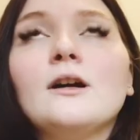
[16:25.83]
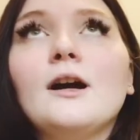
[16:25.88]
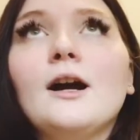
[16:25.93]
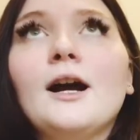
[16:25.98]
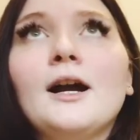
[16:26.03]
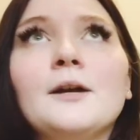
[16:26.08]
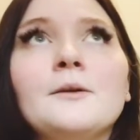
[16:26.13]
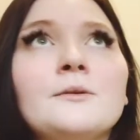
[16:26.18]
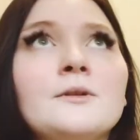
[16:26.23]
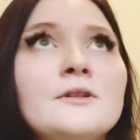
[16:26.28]

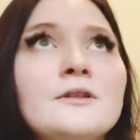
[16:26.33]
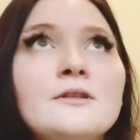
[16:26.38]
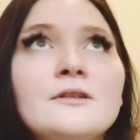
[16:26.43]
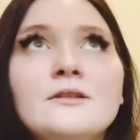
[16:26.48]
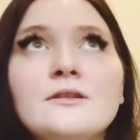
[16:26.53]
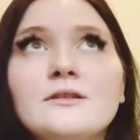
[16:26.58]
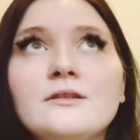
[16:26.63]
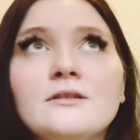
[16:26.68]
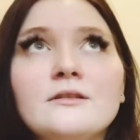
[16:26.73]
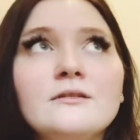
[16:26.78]
I
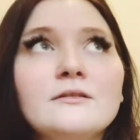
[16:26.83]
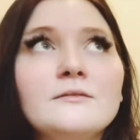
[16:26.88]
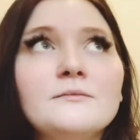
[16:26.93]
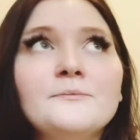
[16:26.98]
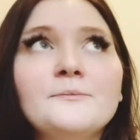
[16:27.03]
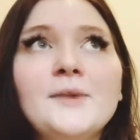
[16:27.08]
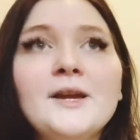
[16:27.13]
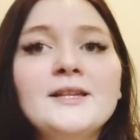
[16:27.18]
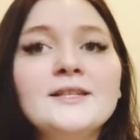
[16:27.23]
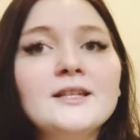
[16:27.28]
was
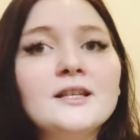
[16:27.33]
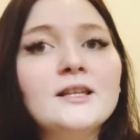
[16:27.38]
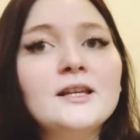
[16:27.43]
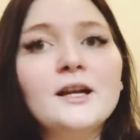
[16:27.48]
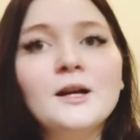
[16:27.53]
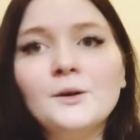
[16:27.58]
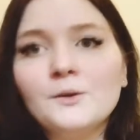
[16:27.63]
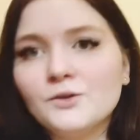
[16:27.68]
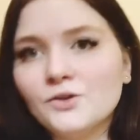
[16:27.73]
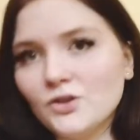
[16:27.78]

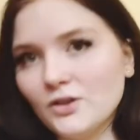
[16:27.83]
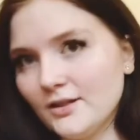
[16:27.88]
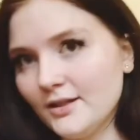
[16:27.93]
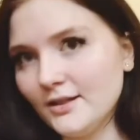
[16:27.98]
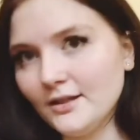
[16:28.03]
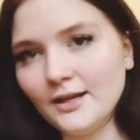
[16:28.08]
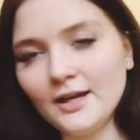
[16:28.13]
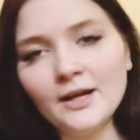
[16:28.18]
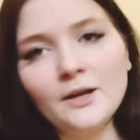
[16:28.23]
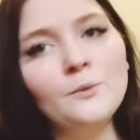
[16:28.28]

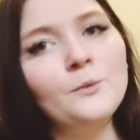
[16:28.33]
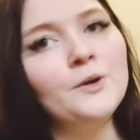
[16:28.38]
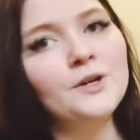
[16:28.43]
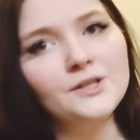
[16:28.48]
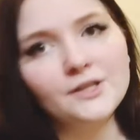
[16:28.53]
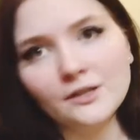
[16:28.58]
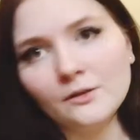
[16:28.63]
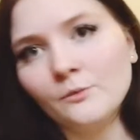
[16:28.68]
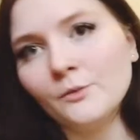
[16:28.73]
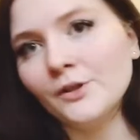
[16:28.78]
just getting
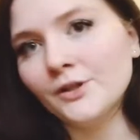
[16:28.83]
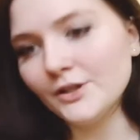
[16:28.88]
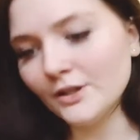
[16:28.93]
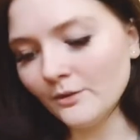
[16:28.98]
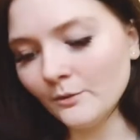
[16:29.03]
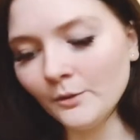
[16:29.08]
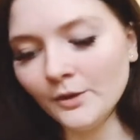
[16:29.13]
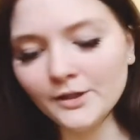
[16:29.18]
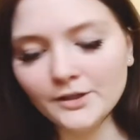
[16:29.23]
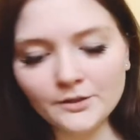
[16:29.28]
worse and worse
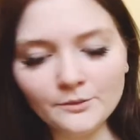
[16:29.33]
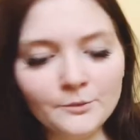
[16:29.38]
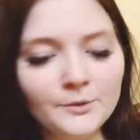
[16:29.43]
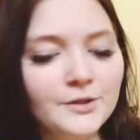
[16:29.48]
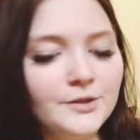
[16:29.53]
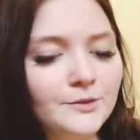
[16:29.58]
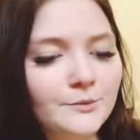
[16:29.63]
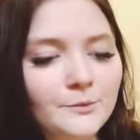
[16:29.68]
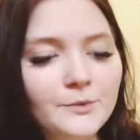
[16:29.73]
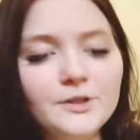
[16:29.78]
and worse and
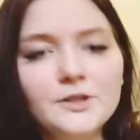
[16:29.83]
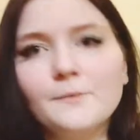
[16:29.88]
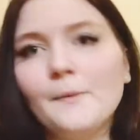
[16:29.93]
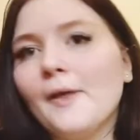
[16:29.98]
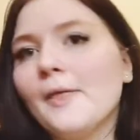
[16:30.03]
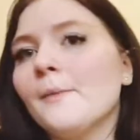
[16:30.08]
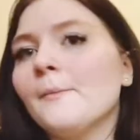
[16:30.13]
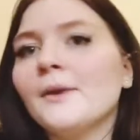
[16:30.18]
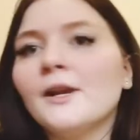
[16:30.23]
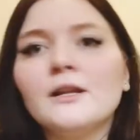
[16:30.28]
worse and worse
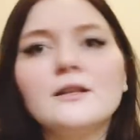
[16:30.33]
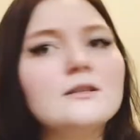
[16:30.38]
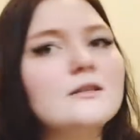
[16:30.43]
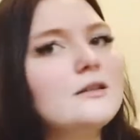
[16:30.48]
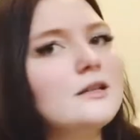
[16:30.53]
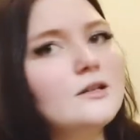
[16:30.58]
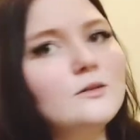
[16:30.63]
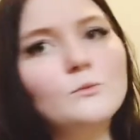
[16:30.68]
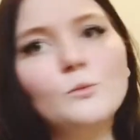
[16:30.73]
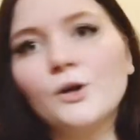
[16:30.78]
by the
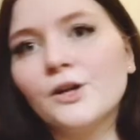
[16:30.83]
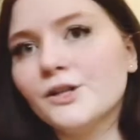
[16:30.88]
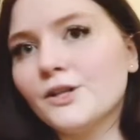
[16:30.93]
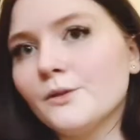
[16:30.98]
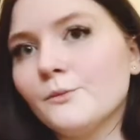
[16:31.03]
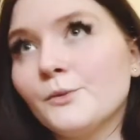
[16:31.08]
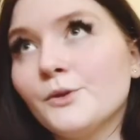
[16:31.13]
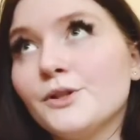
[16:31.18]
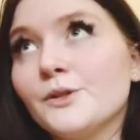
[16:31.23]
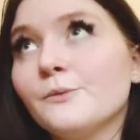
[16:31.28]
minutes, like worse
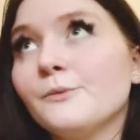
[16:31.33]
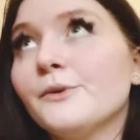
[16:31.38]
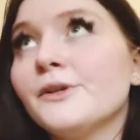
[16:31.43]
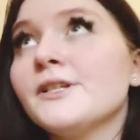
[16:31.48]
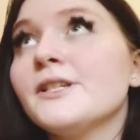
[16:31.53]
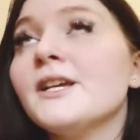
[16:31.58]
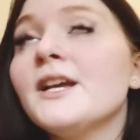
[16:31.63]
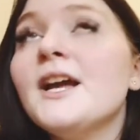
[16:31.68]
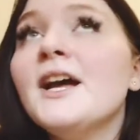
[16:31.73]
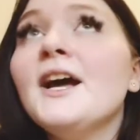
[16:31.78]
and worse and
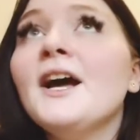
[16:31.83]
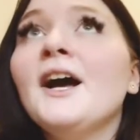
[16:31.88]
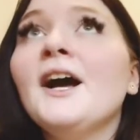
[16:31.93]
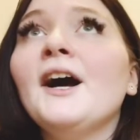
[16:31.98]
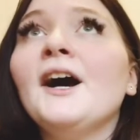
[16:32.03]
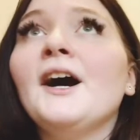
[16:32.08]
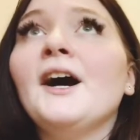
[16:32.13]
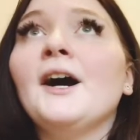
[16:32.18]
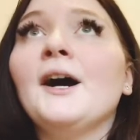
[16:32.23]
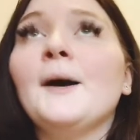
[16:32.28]
worse.
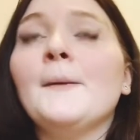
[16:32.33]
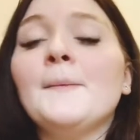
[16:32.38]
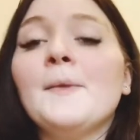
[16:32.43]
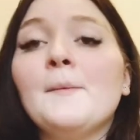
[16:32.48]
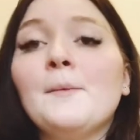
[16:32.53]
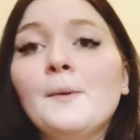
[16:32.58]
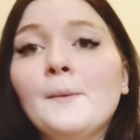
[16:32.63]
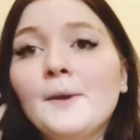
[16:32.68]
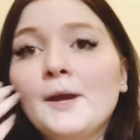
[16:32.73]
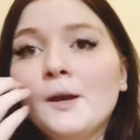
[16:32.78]

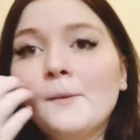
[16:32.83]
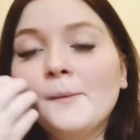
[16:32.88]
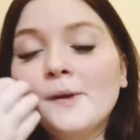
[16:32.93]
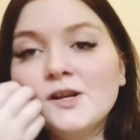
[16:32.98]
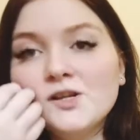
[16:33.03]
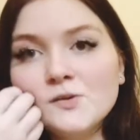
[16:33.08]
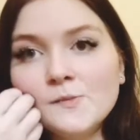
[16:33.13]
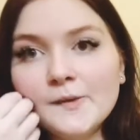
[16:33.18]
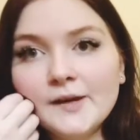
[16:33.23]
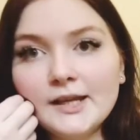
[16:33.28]
They put me on a
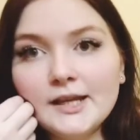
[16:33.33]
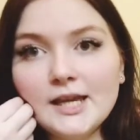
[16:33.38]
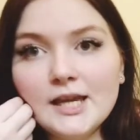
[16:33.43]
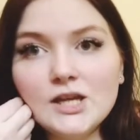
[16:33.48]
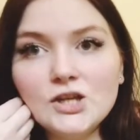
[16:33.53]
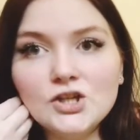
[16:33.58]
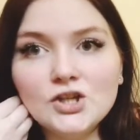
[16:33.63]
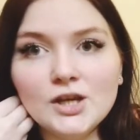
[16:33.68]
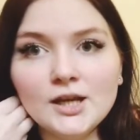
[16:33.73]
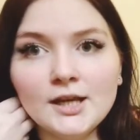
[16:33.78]
bunch of
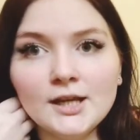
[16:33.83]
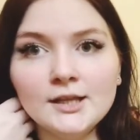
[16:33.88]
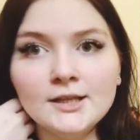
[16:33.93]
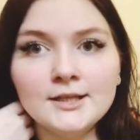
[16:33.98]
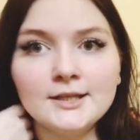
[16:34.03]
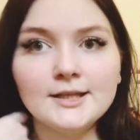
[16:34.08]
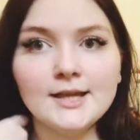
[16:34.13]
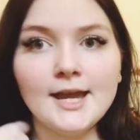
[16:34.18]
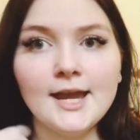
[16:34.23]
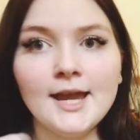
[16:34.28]

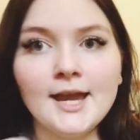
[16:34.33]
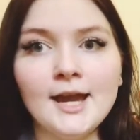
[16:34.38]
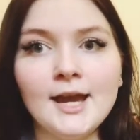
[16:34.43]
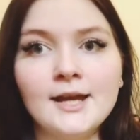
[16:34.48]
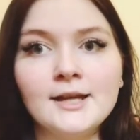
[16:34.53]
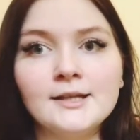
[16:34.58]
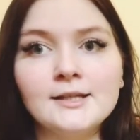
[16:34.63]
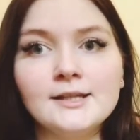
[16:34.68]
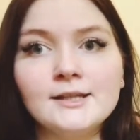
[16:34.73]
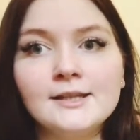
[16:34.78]
medications,
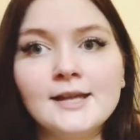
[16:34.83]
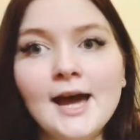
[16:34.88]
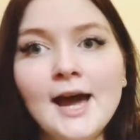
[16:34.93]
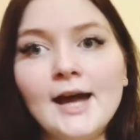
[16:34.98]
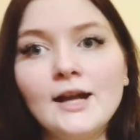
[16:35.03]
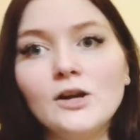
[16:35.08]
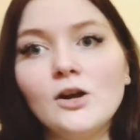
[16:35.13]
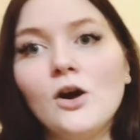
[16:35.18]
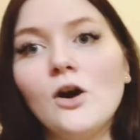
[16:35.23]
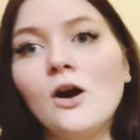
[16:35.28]
and
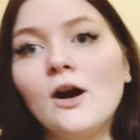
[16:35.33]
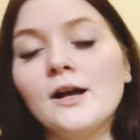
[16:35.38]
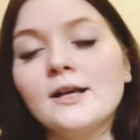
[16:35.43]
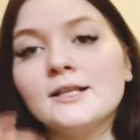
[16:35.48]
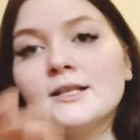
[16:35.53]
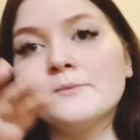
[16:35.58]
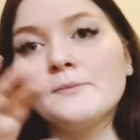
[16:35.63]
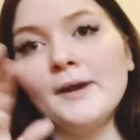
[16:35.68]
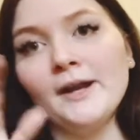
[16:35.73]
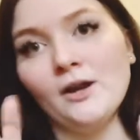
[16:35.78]
that
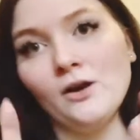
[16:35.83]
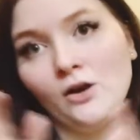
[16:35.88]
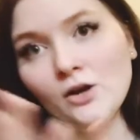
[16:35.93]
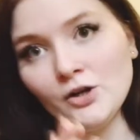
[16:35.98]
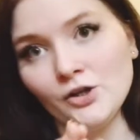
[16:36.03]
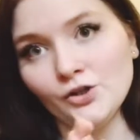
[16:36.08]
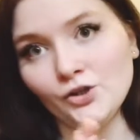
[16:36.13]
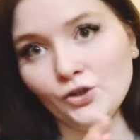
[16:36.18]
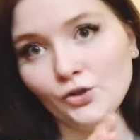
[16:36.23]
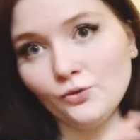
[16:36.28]
caused my
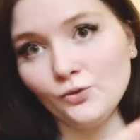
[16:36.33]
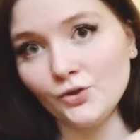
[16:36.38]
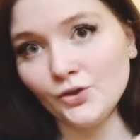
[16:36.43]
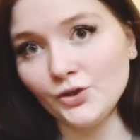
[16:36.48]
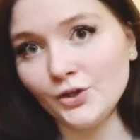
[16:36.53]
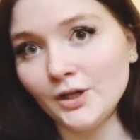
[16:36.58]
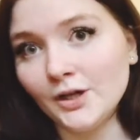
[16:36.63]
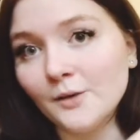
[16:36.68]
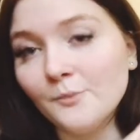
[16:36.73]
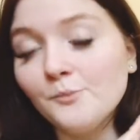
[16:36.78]
heart to
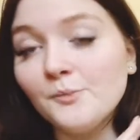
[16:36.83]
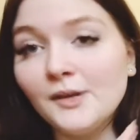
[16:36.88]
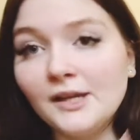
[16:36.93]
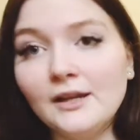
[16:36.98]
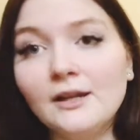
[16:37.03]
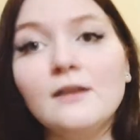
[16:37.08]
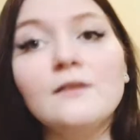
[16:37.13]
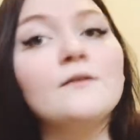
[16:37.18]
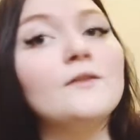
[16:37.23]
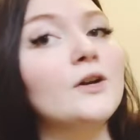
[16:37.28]
start
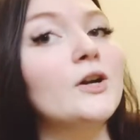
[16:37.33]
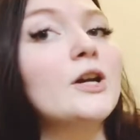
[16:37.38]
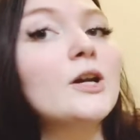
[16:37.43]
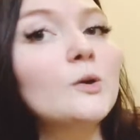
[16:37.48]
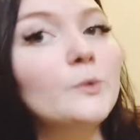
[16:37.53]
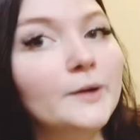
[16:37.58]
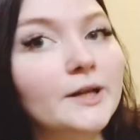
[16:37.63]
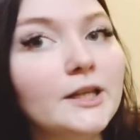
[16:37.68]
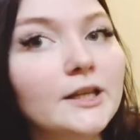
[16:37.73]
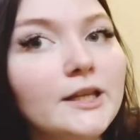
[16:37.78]
beating very
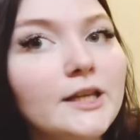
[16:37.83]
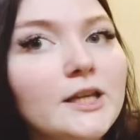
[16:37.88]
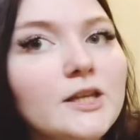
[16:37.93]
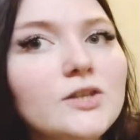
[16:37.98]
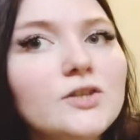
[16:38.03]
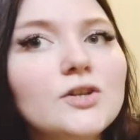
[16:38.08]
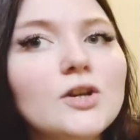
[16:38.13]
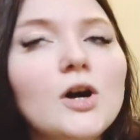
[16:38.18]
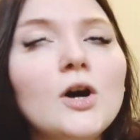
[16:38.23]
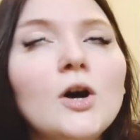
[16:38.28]
quickly.
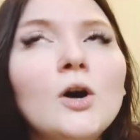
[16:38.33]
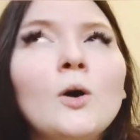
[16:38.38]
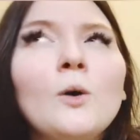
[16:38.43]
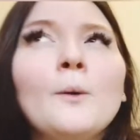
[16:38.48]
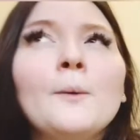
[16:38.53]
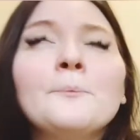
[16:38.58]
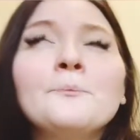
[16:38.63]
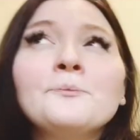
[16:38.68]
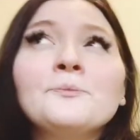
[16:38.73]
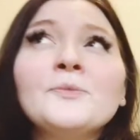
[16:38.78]
So